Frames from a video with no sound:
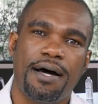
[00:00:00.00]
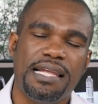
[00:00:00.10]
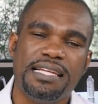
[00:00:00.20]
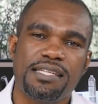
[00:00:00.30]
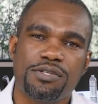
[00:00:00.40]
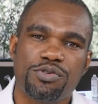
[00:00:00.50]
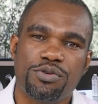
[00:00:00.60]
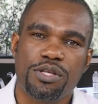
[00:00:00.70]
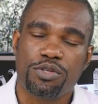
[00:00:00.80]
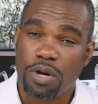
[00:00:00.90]
leading
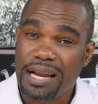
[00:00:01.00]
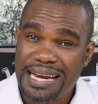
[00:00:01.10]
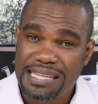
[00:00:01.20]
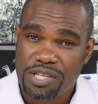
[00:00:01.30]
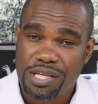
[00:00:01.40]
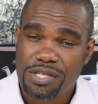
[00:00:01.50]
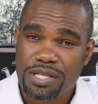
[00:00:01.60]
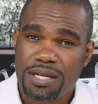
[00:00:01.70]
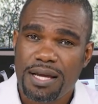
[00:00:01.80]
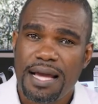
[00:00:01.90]
to the
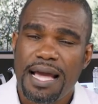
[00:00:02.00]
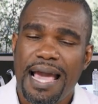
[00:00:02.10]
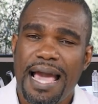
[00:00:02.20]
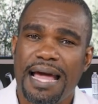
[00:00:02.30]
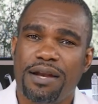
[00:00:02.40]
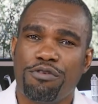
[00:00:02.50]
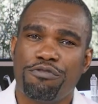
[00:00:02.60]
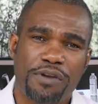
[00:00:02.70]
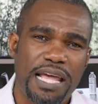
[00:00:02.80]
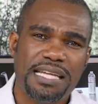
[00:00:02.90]
dollarization. And
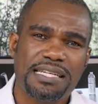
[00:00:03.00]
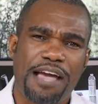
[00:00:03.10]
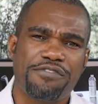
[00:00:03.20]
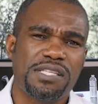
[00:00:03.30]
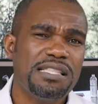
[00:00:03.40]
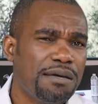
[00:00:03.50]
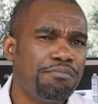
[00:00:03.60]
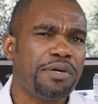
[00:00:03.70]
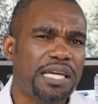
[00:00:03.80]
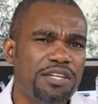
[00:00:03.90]
of late, I've seen
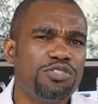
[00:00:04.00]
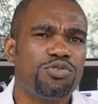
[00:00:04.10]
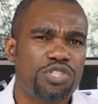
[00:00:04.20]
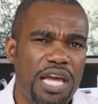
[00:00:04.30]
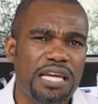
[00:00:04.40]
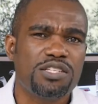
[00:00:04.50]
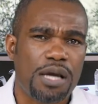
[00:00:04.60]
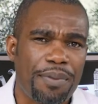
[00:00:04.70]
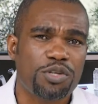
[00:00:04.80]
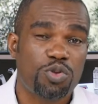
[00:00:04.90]
them begin to change
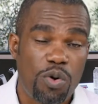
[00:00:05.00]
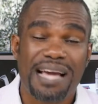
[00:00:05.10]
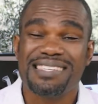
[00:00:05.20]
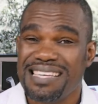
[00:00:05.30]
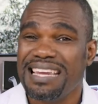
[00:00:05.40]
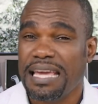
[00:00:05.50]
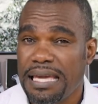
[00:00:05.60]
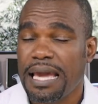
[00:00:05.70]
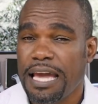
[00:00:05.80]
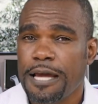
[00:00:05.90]
about twice in a
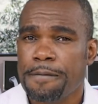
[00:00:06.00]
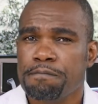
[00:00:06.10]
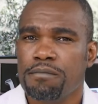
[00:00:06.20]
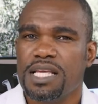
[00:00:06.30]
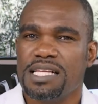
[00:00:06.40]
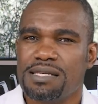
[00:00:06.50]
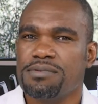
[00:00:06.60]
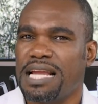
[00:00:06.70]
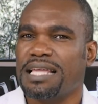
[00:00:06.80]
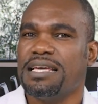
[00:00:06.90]
year. It
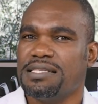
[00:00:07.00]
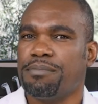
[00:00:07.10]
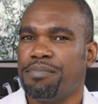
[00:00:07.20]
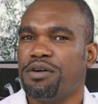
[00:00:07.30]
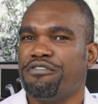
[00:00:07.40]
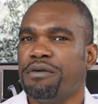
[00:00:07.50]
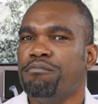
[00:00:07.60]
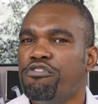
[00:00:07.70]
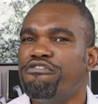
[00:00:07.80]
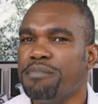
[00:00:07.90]
seems like there's a bit of a
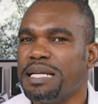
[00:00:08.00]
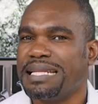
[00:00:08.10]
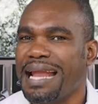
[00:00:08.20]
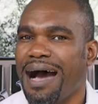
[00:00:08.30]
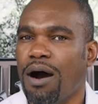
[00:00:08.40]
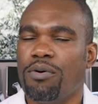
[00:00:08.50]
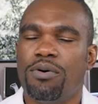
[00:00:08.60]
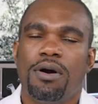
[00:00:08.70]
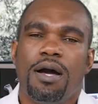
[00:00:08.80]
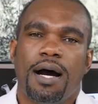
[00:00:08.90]
movement now.
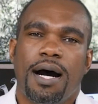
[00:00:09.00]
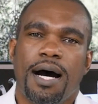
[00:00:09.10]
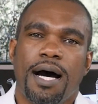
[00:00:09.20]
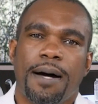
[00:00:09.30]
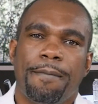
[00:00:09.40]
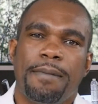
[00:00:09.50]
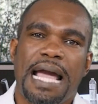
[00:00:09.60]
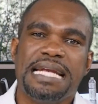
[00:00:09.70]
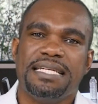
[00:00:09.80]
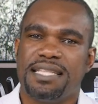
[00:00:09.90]

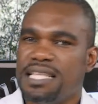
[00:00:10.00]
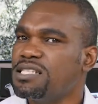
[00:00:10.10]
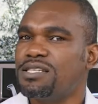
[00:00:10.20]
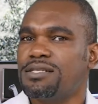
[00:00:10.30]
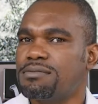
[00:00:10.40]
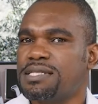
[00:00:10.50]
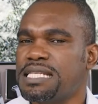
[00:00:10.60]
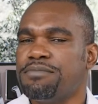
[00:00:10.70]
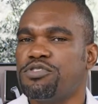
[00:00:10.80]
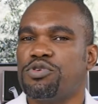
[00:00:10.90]
And this
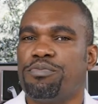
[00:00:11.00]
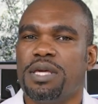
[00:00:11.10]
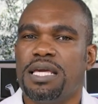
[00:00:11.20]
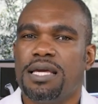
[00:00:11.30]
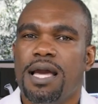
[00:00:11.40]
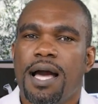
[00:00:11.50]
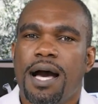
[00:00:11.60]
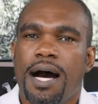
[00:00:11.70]
seems to be